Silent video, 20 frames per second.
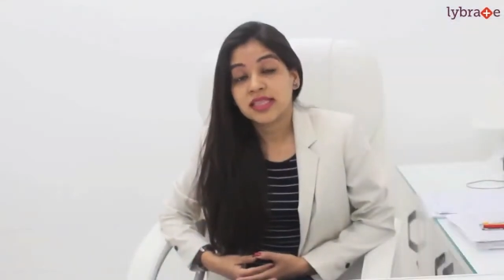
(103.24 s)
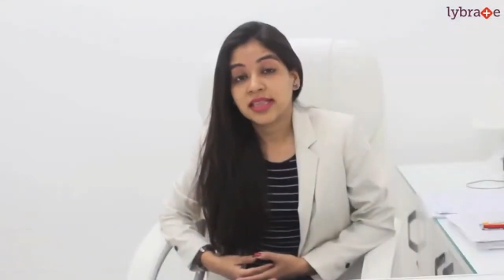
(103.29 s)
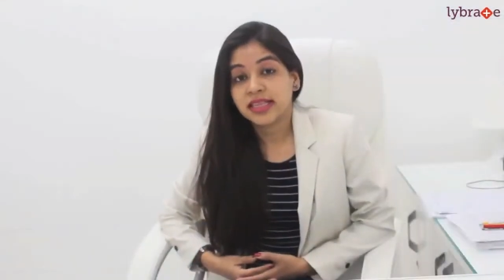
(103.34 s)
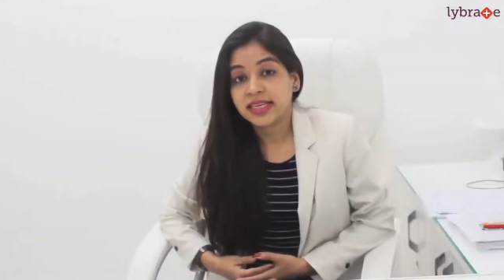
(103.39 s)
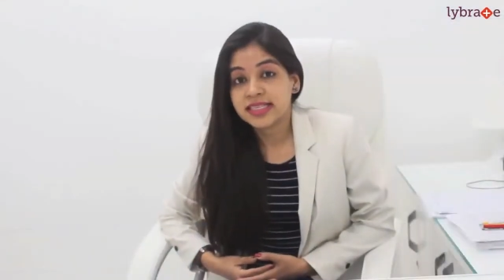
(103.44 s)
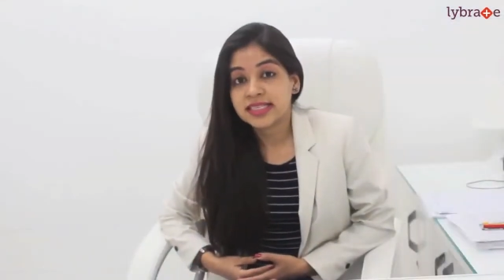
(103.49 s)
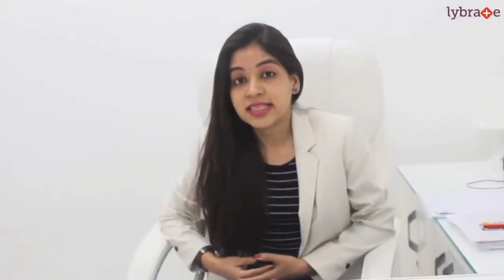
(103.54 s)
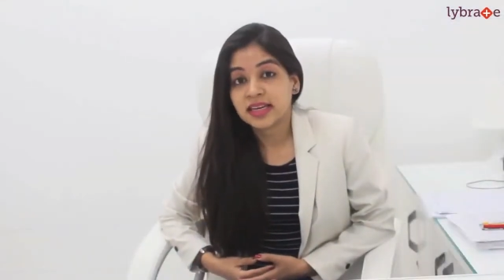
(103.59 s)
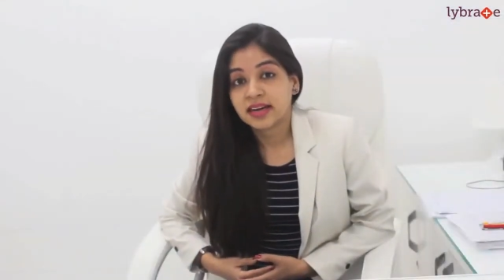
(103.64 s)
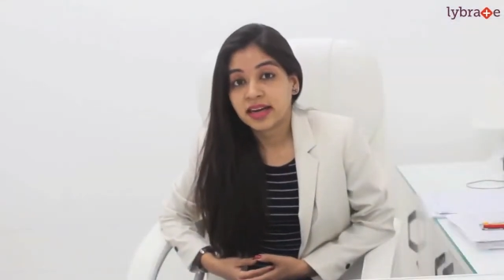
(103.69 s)

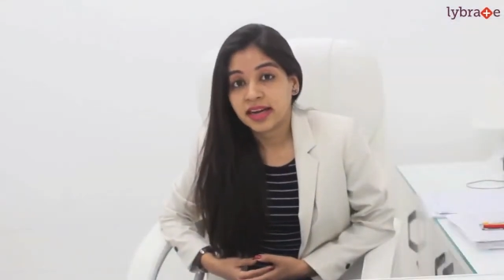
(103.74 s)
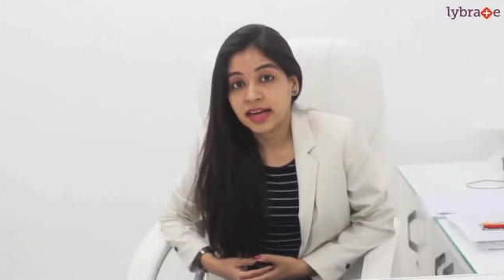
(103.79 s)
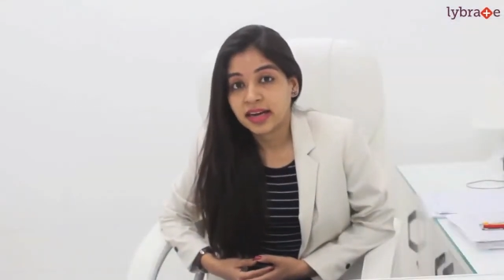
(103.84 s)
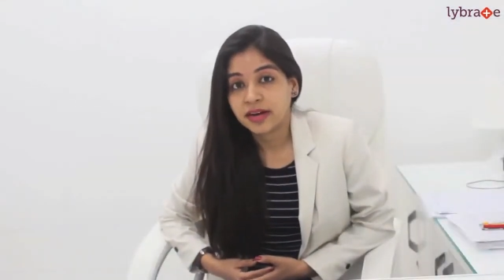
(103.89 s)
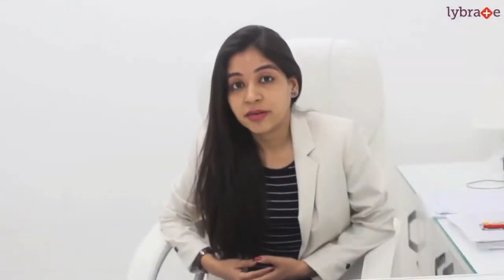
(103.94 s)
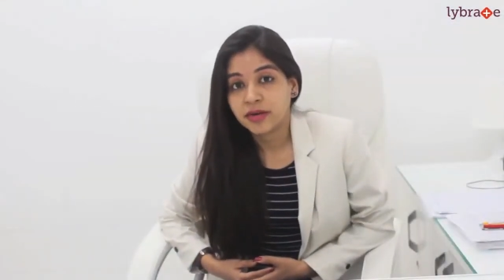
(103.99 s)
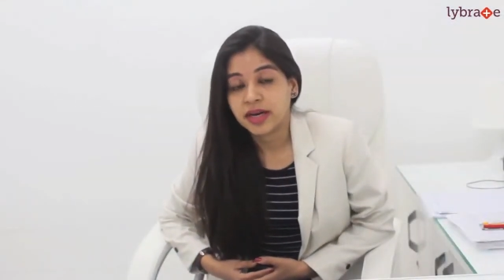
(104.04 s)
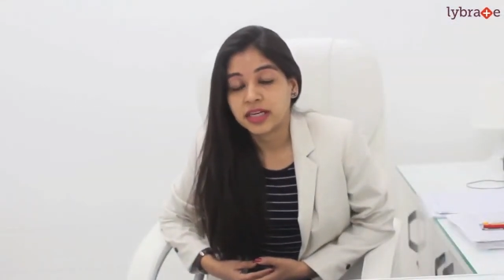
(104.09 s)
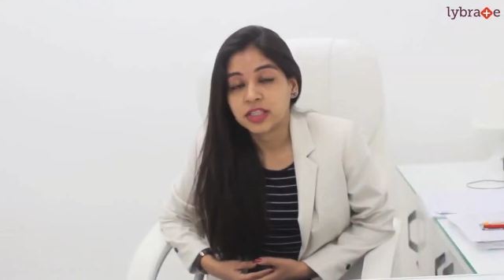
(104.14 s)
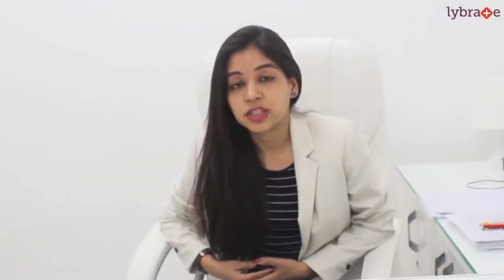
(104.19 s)
laser hair
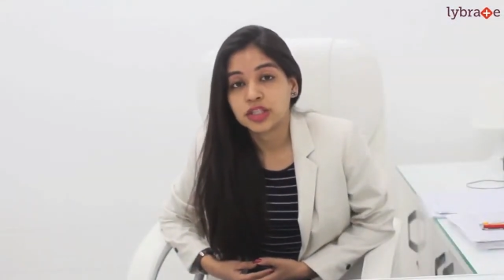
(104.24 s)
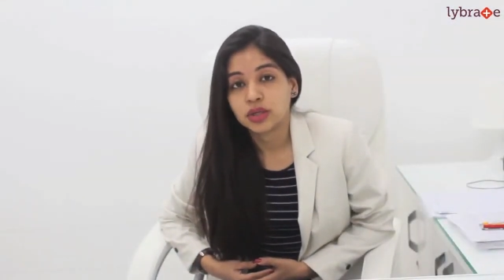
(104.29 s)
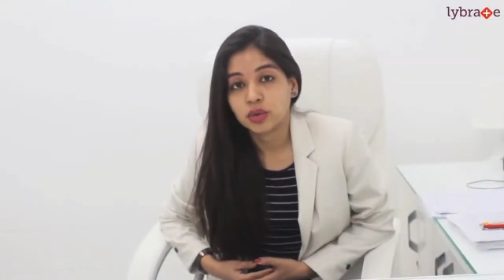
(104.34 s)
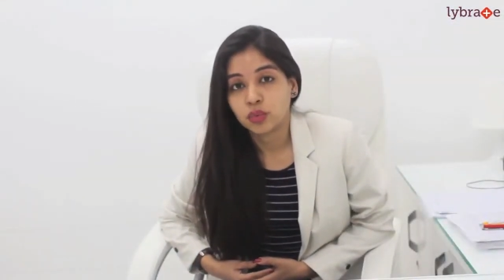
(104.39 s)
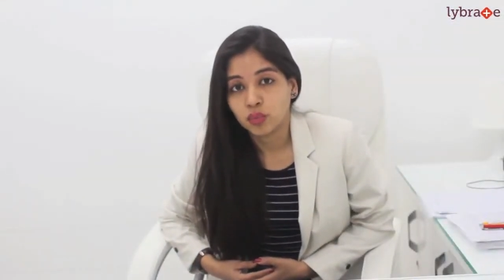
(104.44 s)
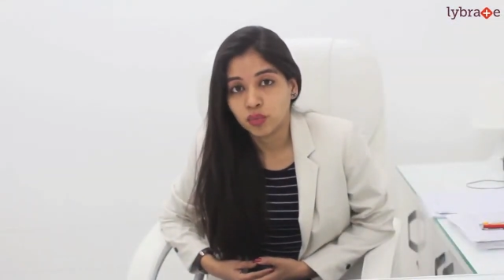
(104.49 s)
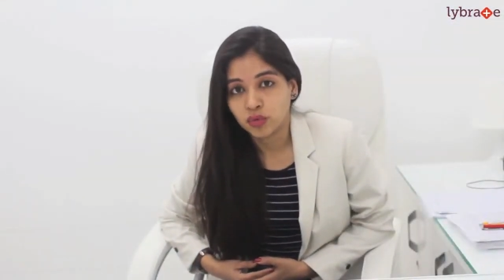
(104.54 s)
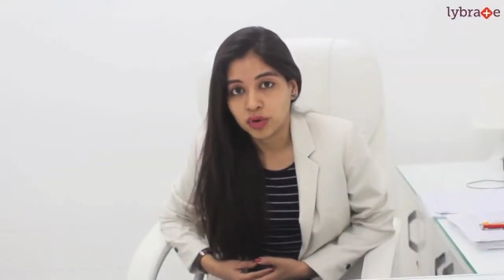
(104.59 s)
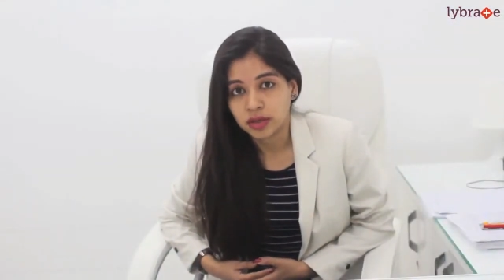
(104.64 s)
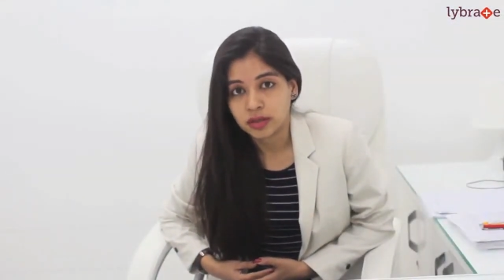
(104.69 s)

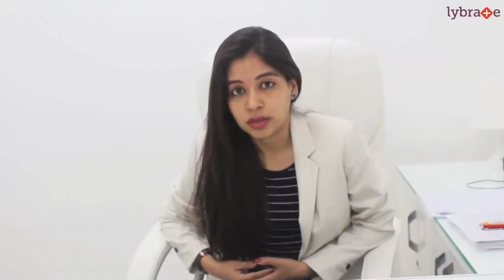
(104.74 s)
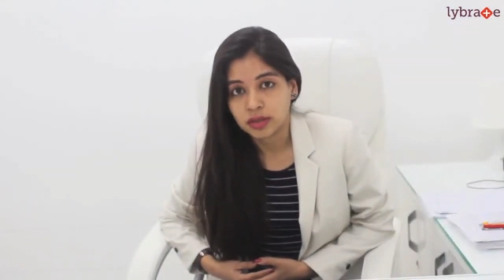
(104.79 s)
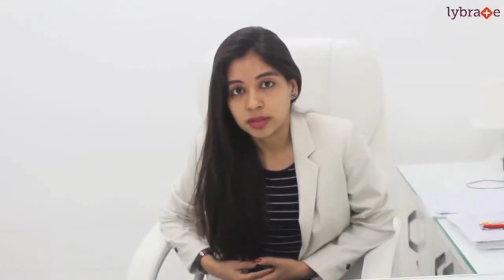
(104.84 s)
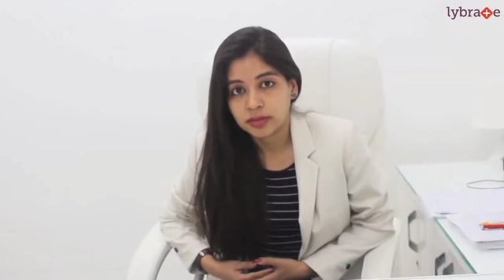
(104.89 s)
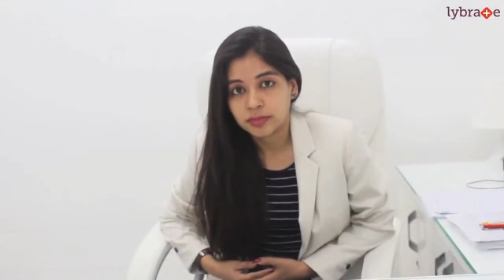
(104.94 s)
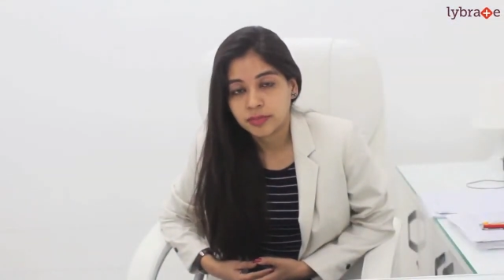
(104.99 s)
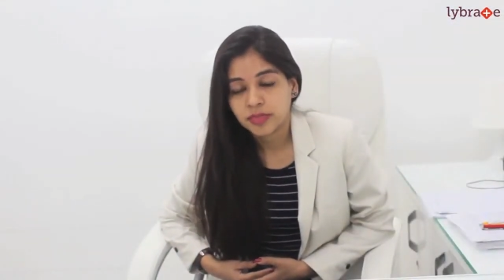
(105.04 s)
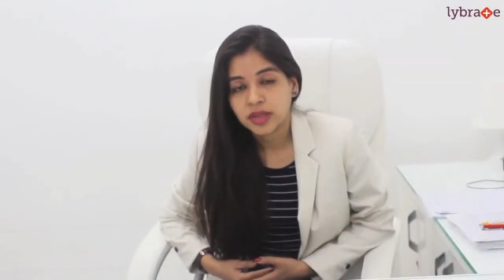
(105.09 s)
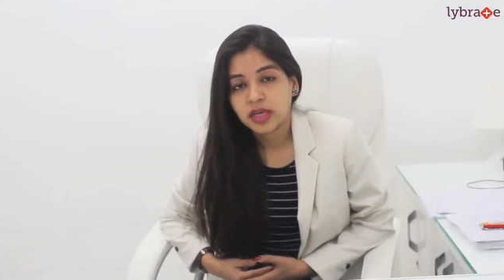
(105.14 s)
reduction work?